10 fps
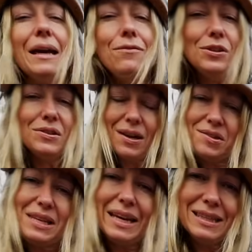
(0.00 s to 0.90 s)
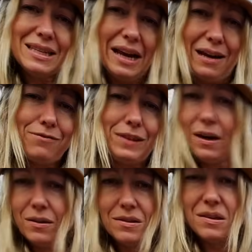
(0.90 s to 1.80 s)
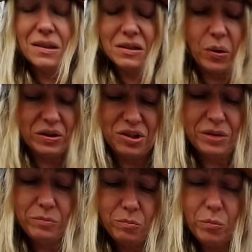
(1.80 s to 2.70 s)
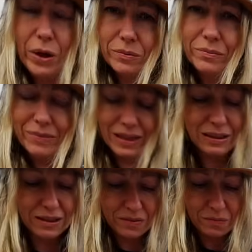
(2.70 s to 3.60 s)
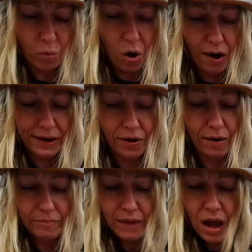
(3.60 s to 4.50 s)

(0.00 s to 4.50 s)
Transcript: If you search the internet for the answer to this question, well, this is what I got.